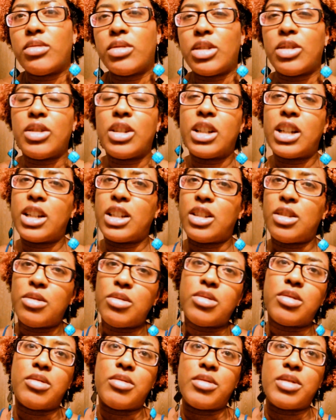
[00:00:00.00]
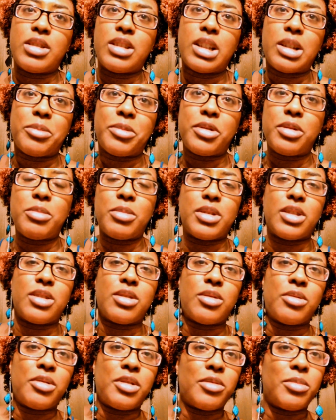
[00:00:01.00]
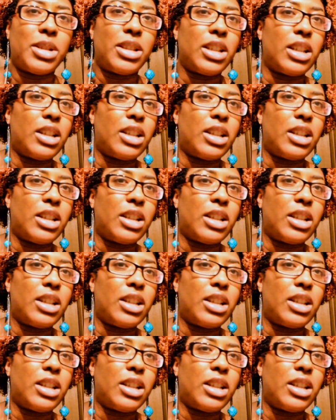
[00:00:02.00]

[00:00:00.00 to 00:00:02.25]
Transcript: you know, I got used to it. It's like pretty much the story of my